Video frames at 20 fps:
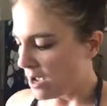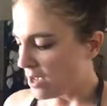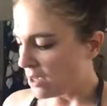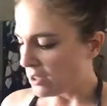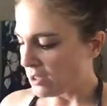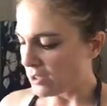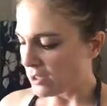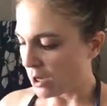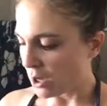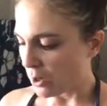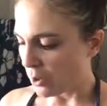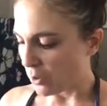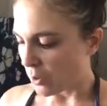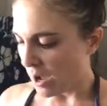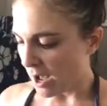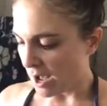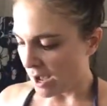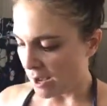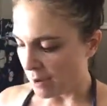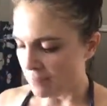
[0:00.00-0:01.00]
So,
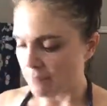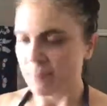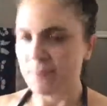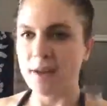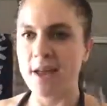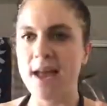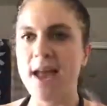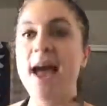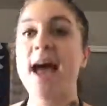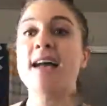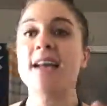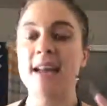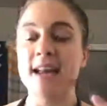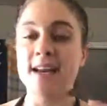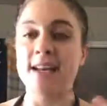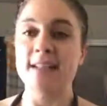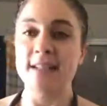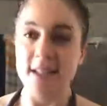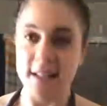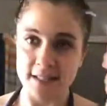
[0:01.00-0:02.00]

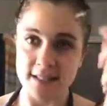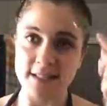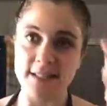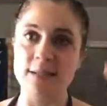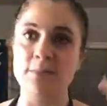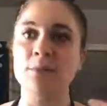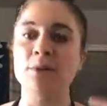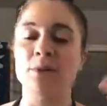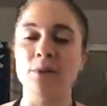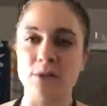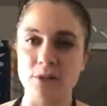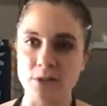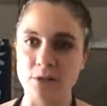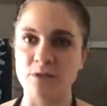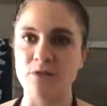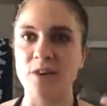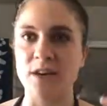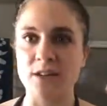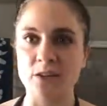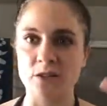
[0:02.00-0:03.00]
and it's similar to
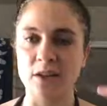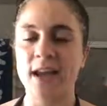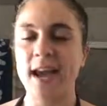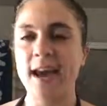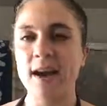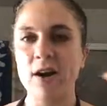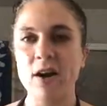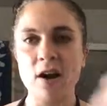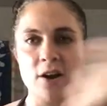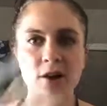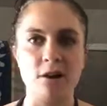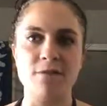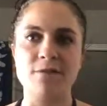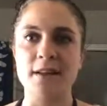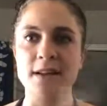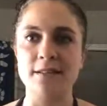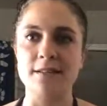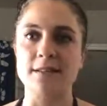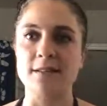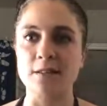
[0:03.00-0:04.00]
facial hair on our
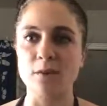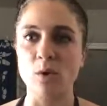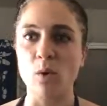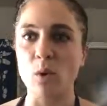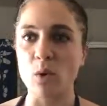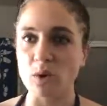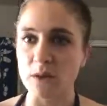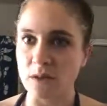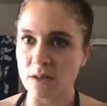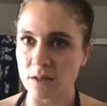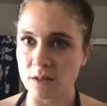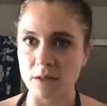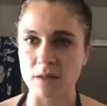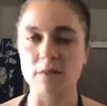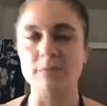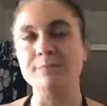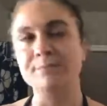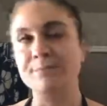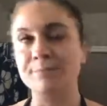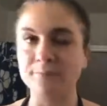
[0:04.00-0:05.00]
face is
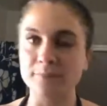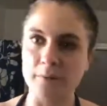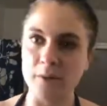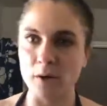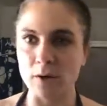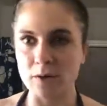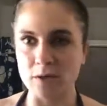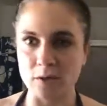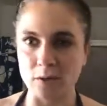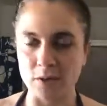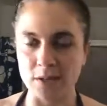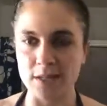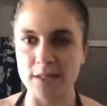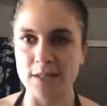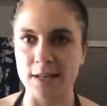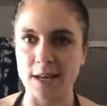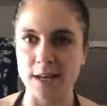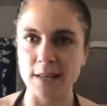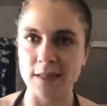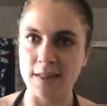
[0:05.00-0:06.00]
coarser, or so they
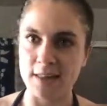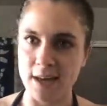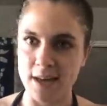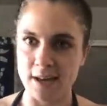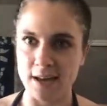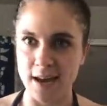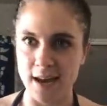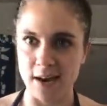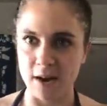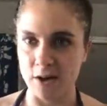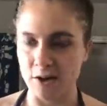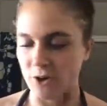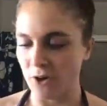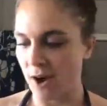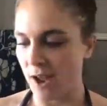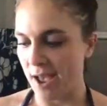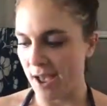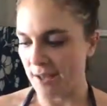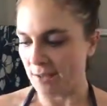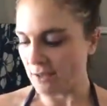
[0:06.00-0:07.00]
say, than hair on your
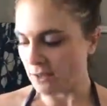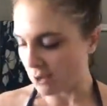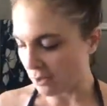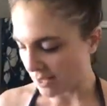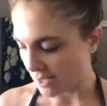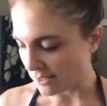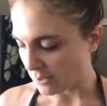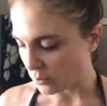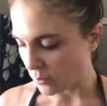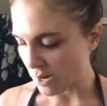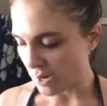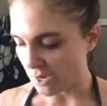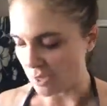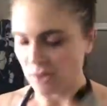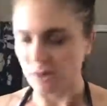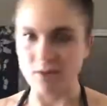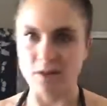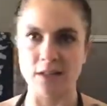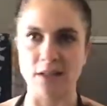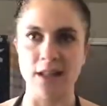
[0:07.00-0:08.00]
head. So that's why
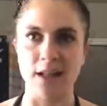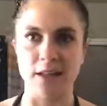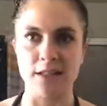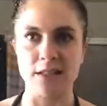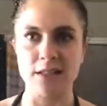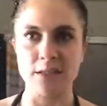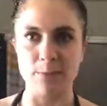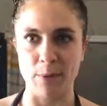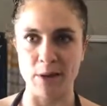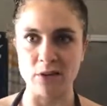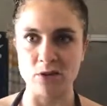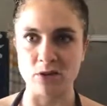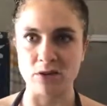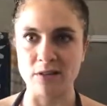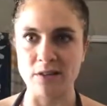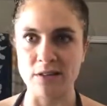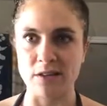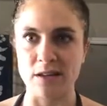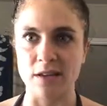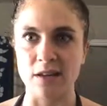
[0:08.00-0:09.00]
you need like a
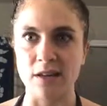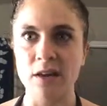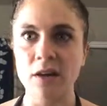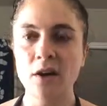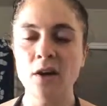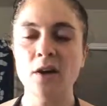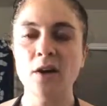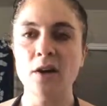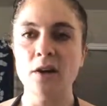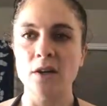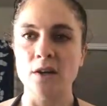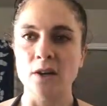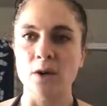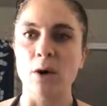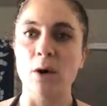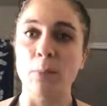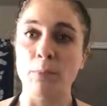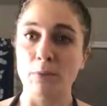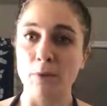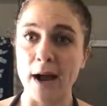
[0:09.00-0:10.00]
specialty, you
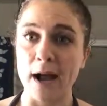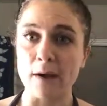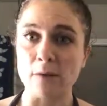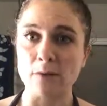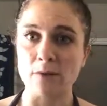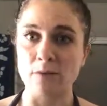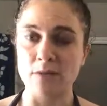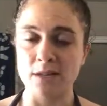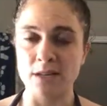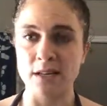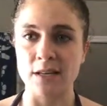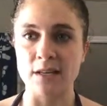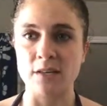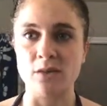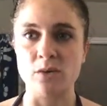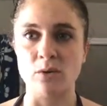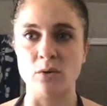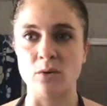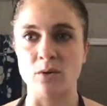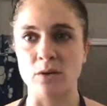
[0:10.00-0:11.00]
know, a brow
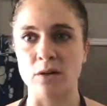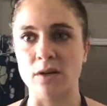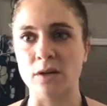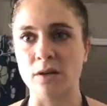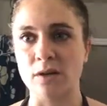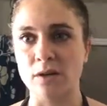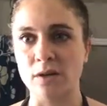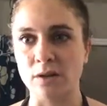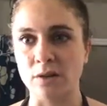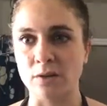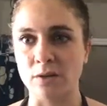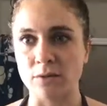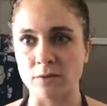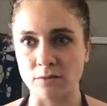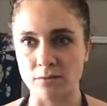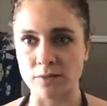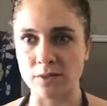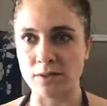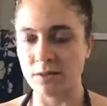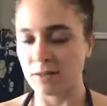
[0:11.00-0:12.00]
tint or, you
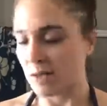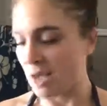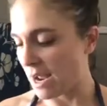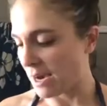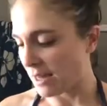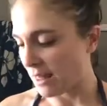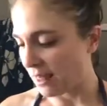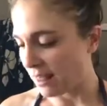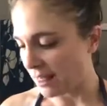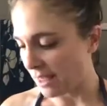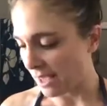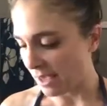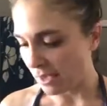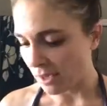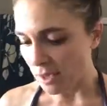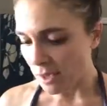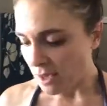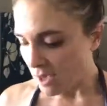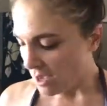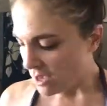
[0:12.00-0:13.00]
know, this kind of thing.
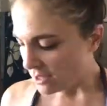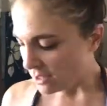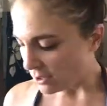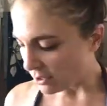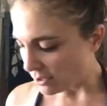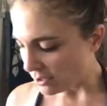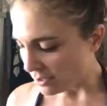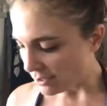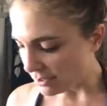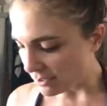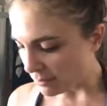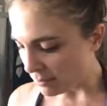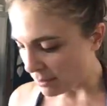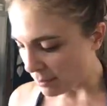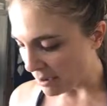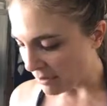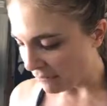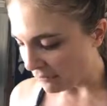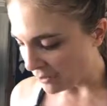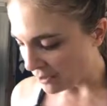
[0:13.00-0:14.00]
So this is gonna be
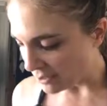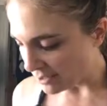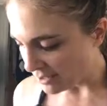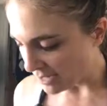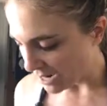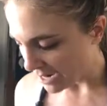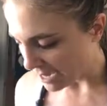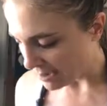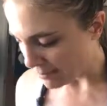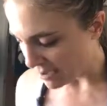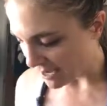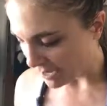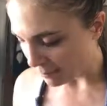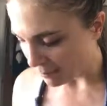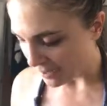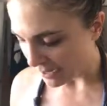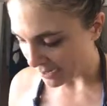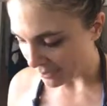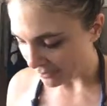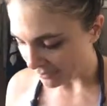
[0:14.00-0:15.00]
my first time, and
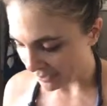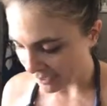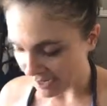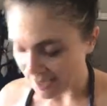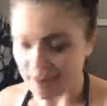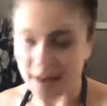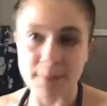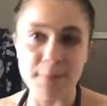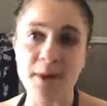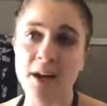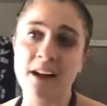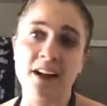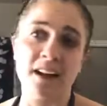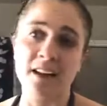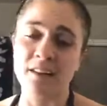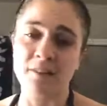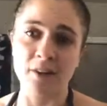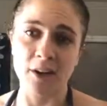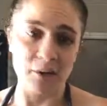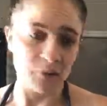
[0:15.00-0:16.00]
apparently, and I'm
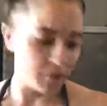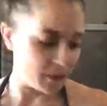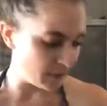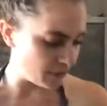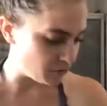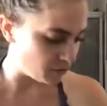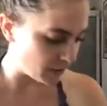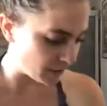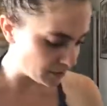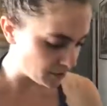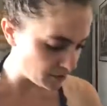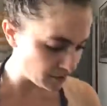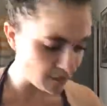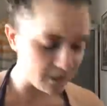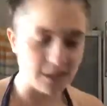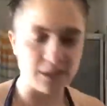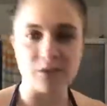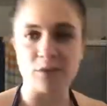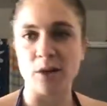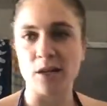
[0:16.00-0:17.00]
gonna read the directions
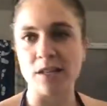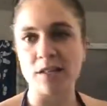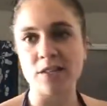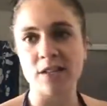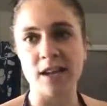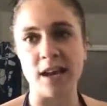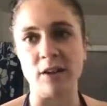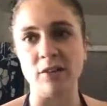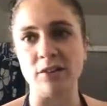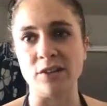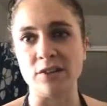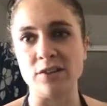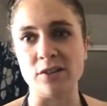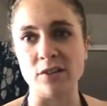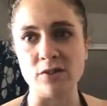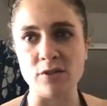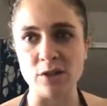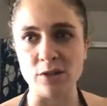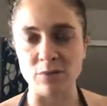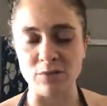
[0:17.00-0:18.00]
because I've watched countless
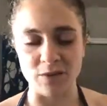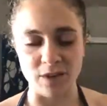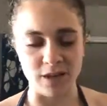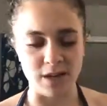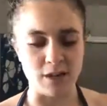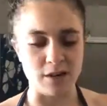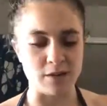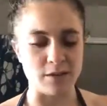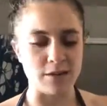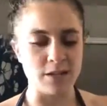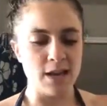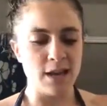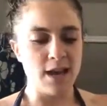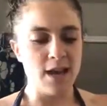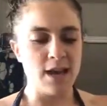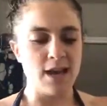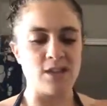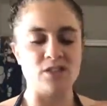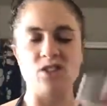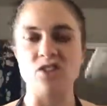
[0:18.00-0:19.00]
YouTube videos,
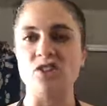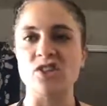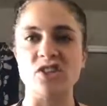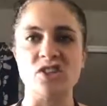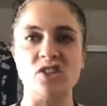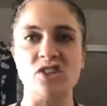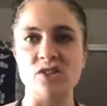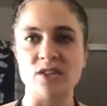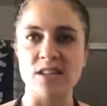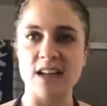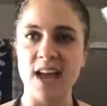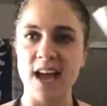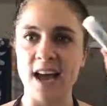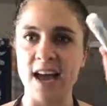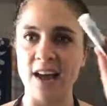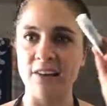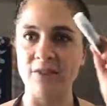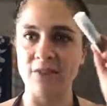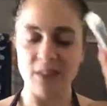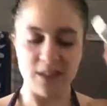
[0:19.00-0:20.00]
is you just use
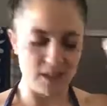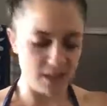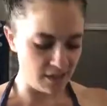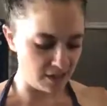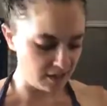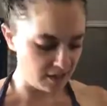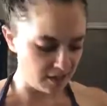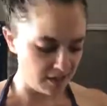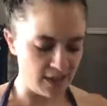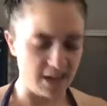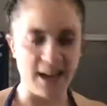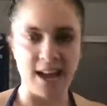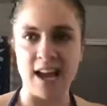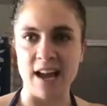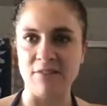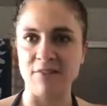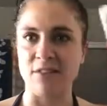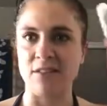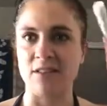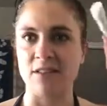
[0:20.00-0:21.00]
half of this and
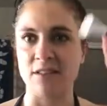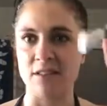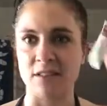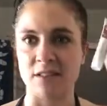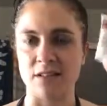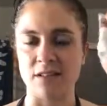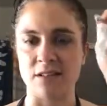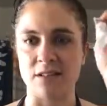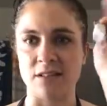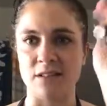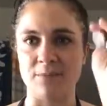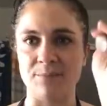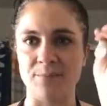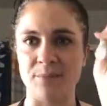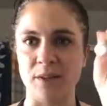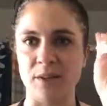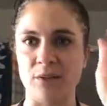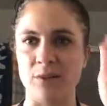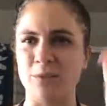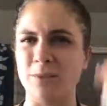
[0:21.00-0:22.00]
half of this. It's a,
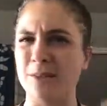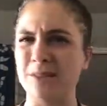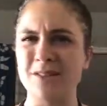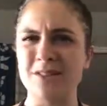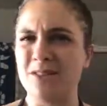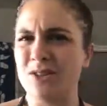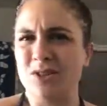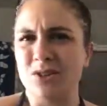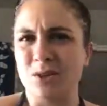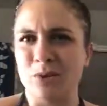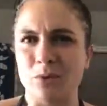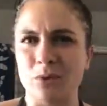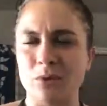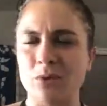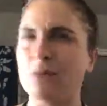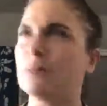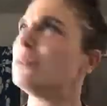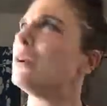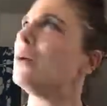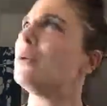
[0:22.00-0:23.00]
you know,
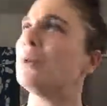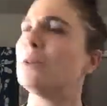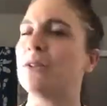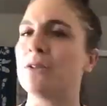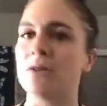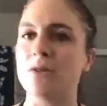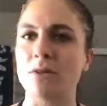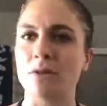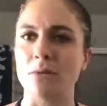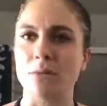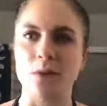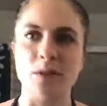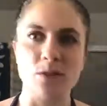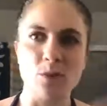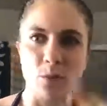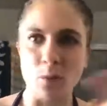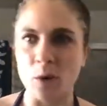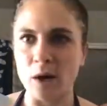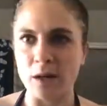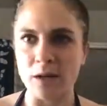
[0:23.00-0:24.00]

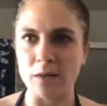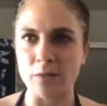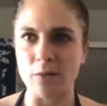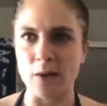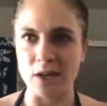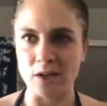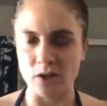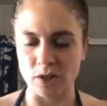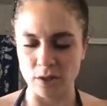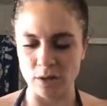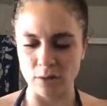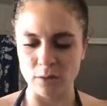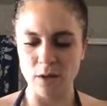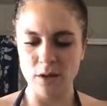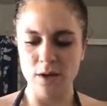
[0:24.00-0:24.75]
1-to-1 ratio.